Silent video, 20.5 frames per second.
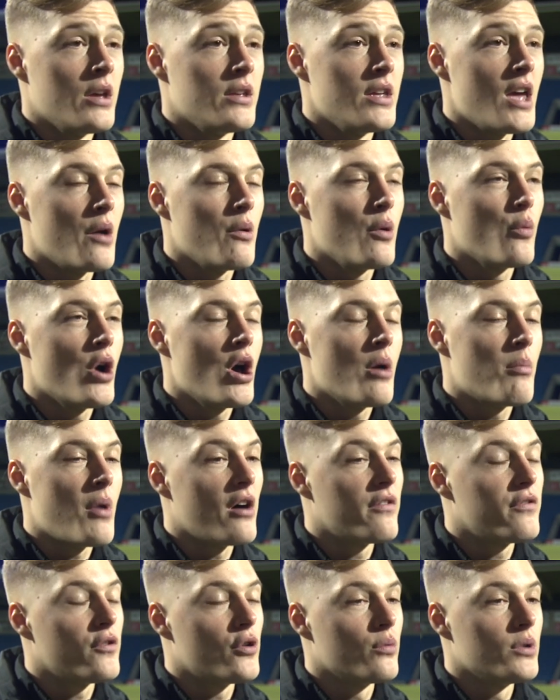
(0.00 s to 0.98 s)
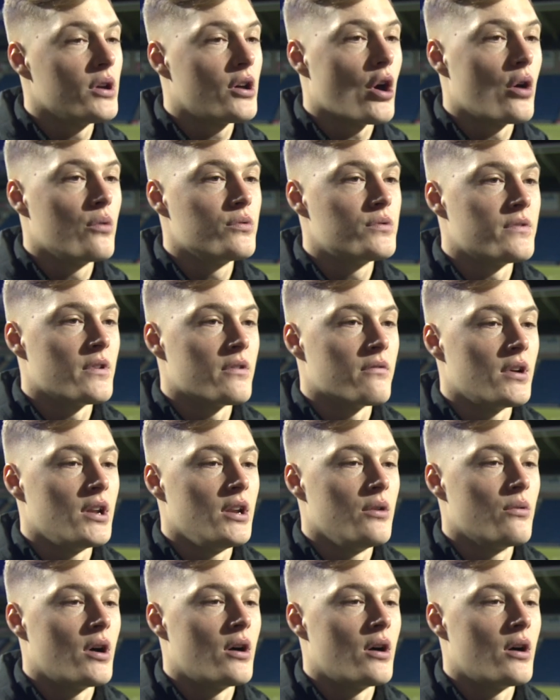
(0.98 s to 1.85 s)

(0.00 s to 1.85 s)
Yeah, we were, but I thought we coped with it really